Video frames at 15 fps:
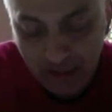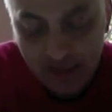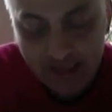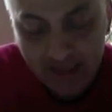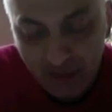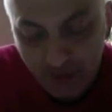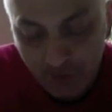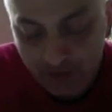
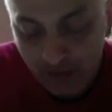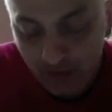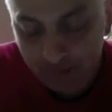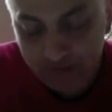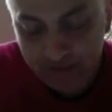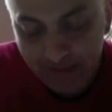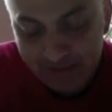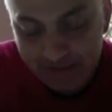gathering
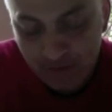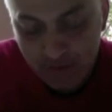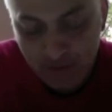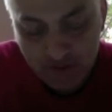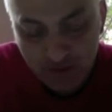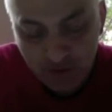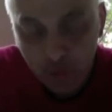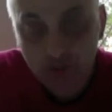up dancers
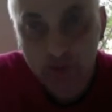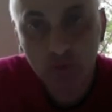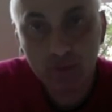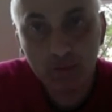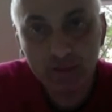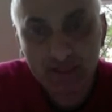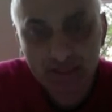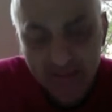as though they were
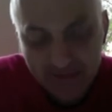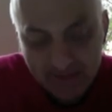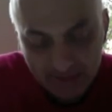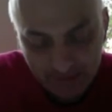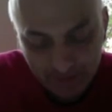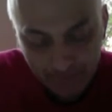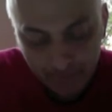bees.